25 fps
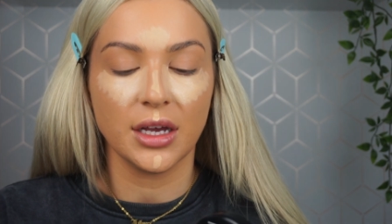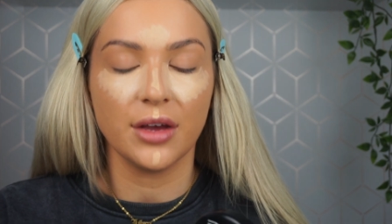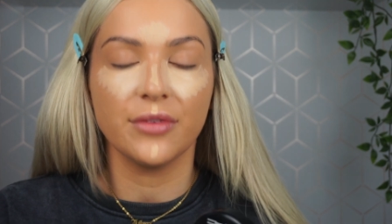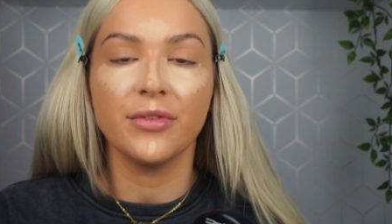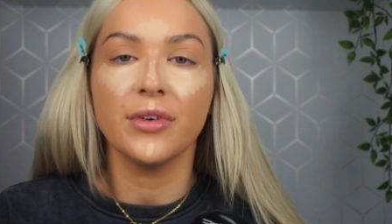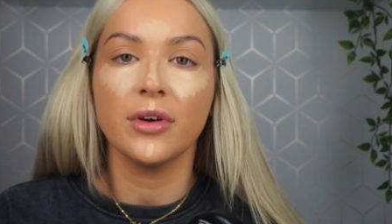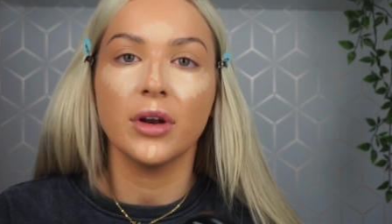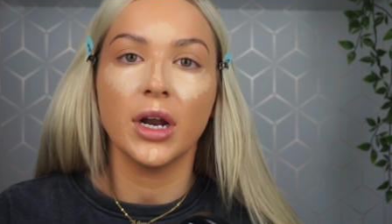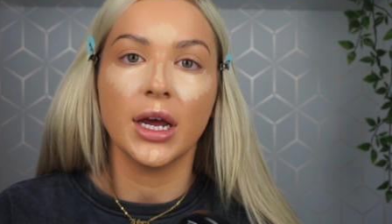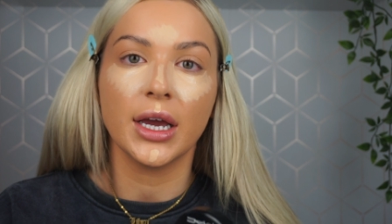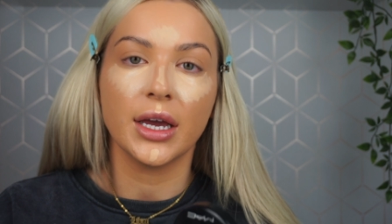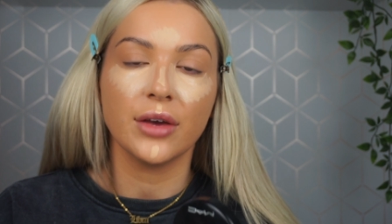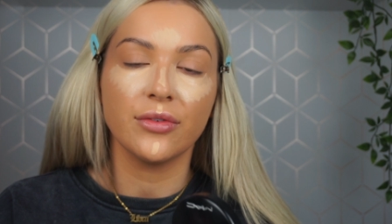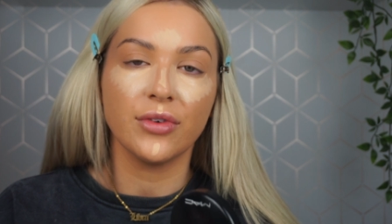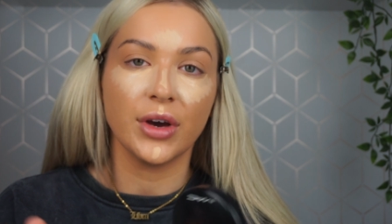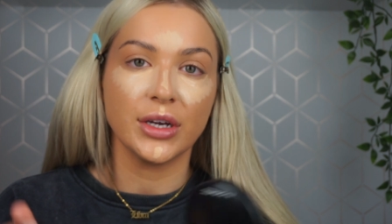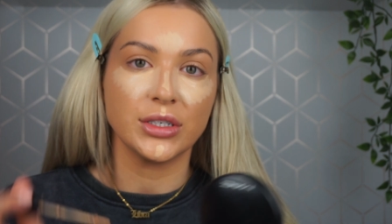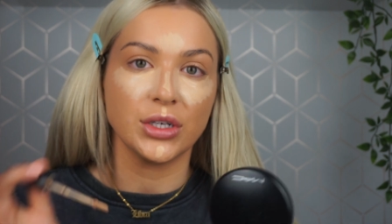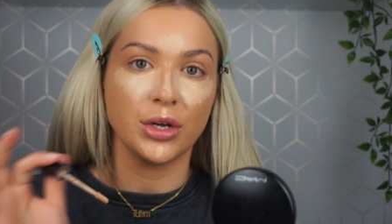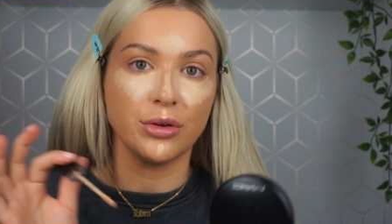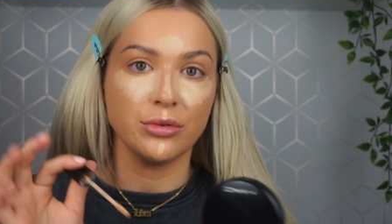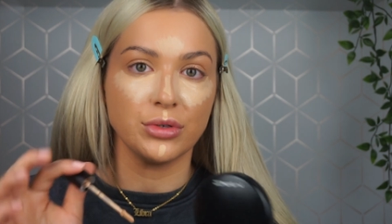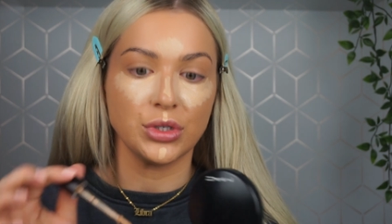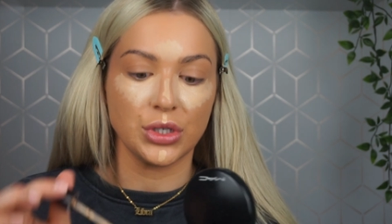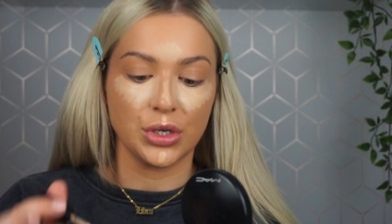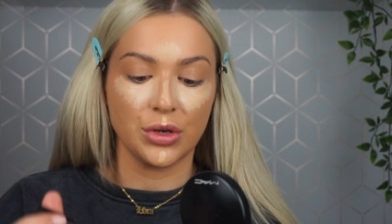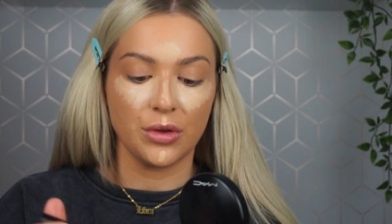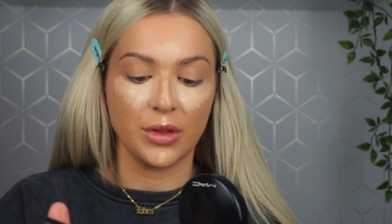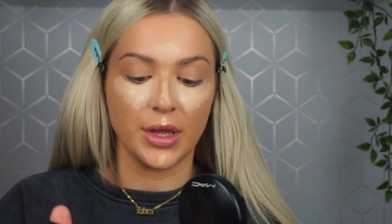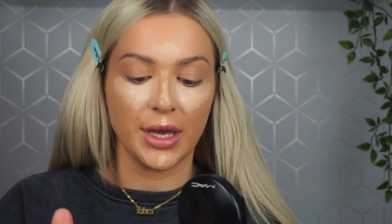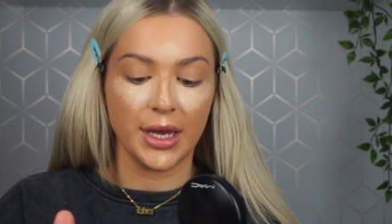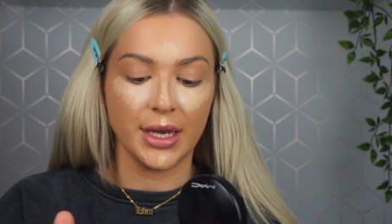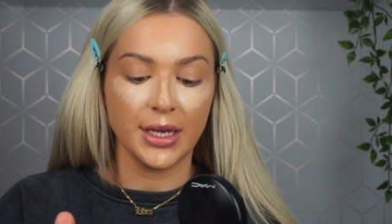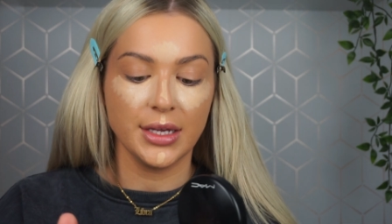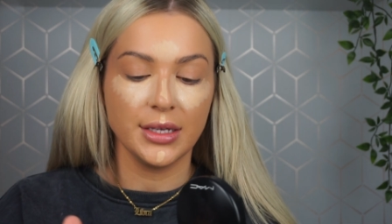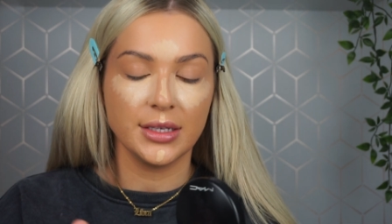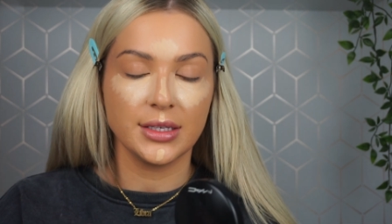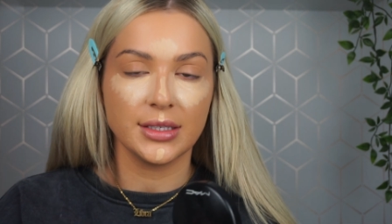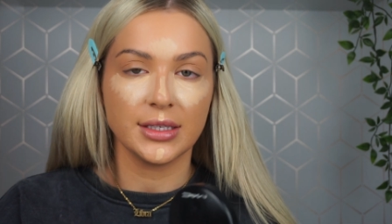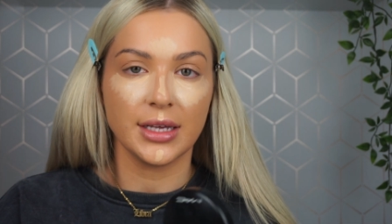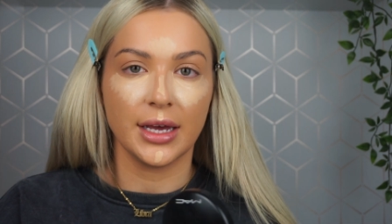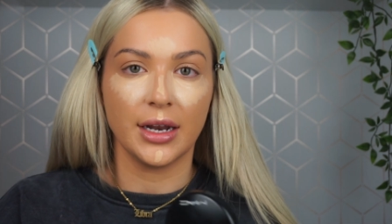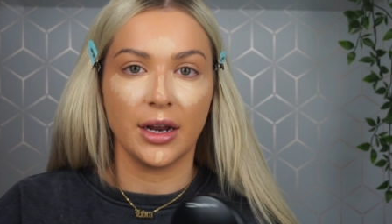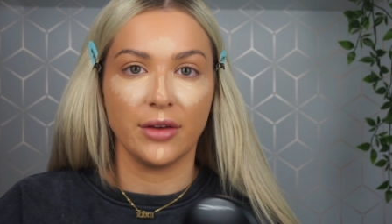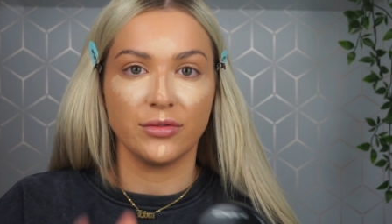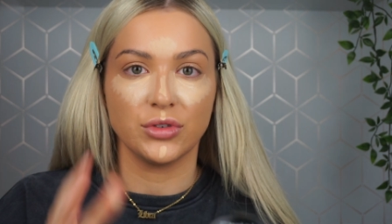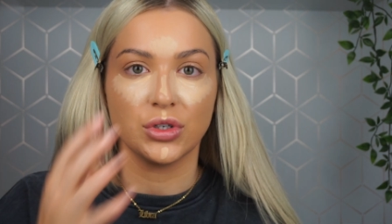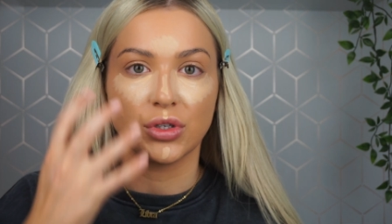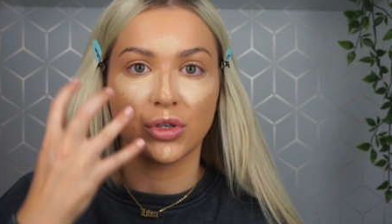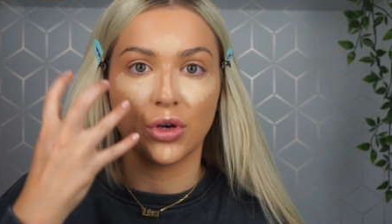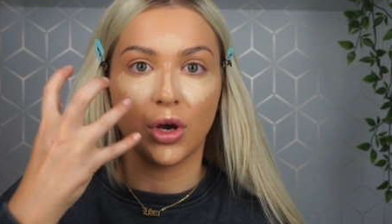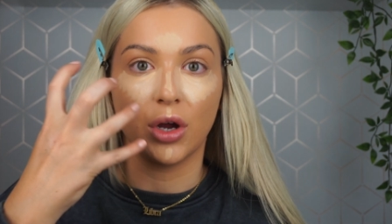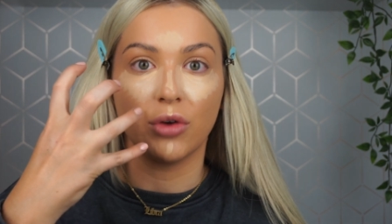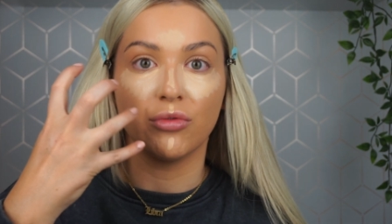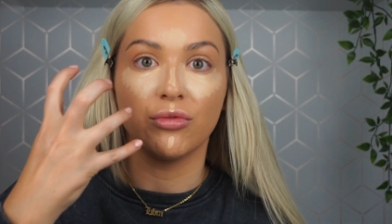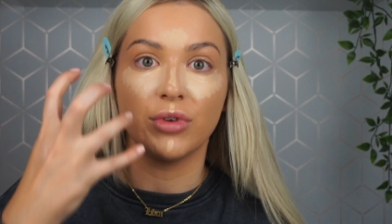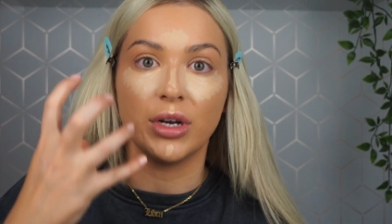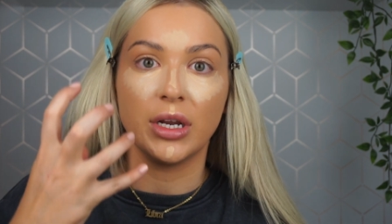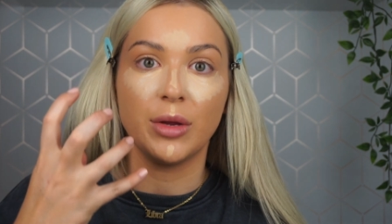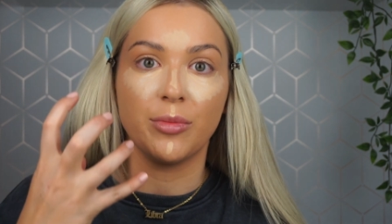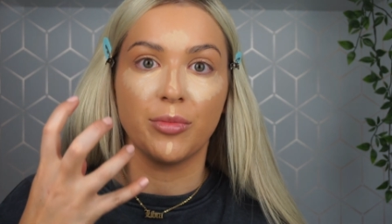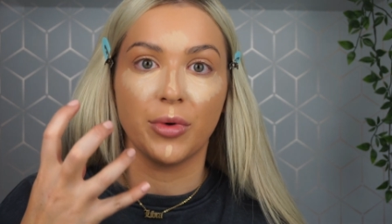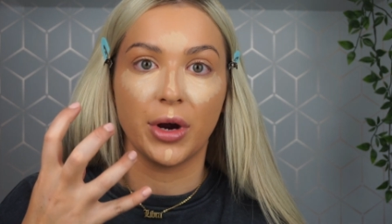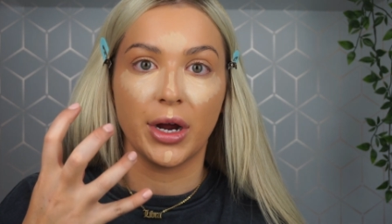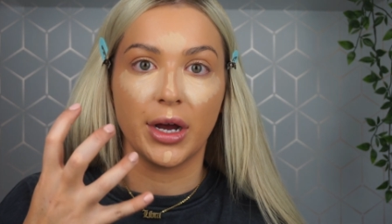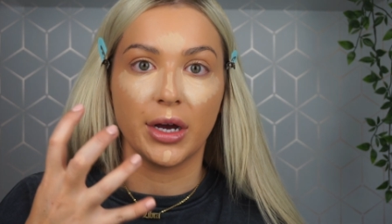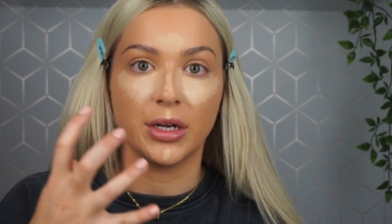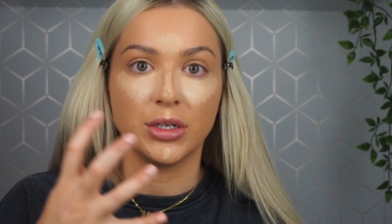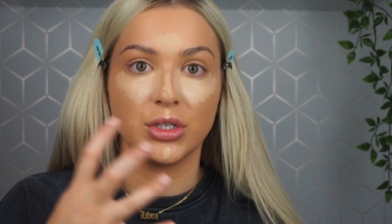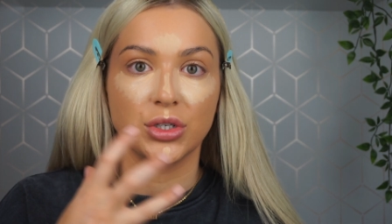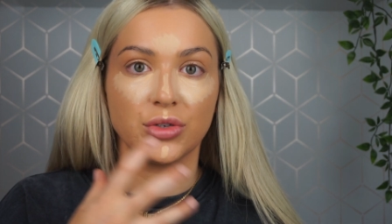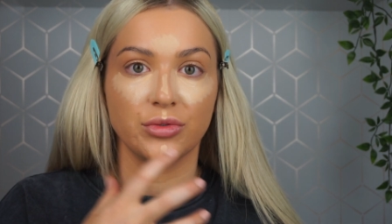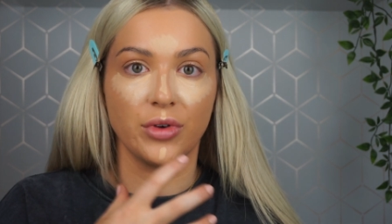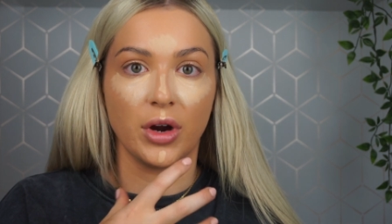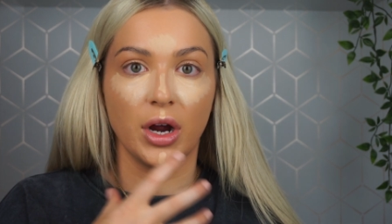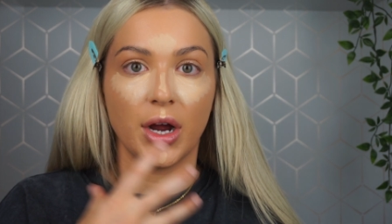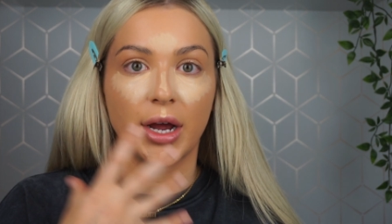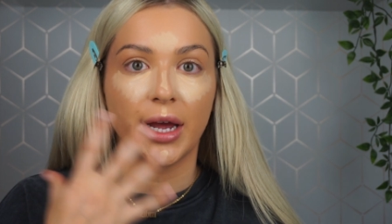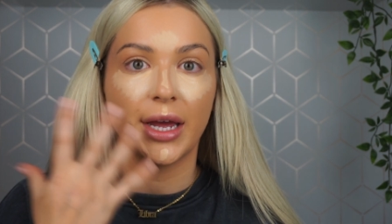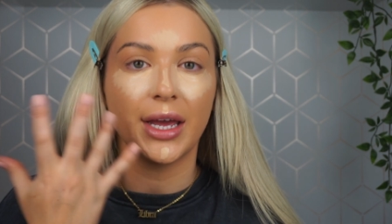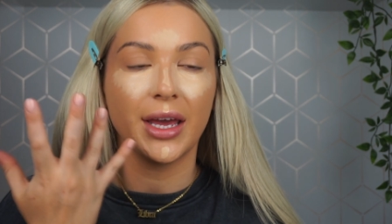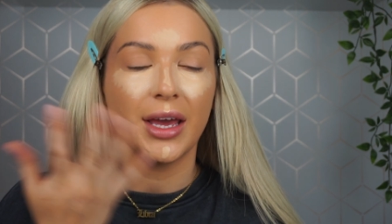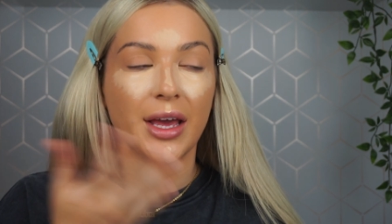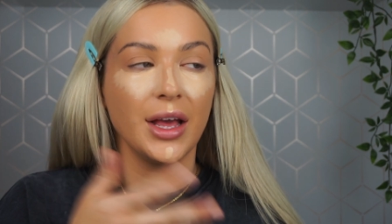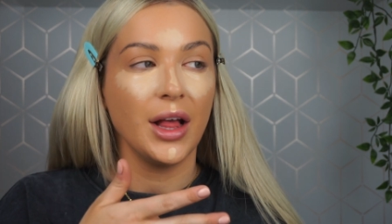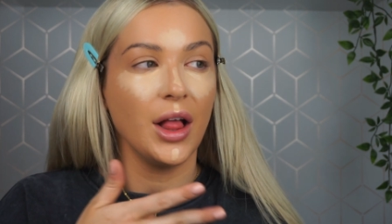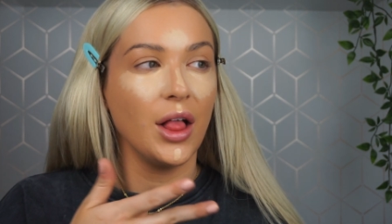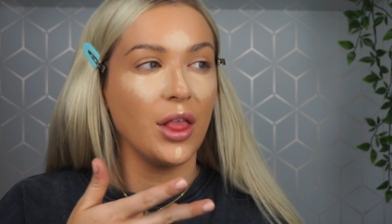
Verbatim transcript: I feel like if I don't do this and I've just got a really bright under eye,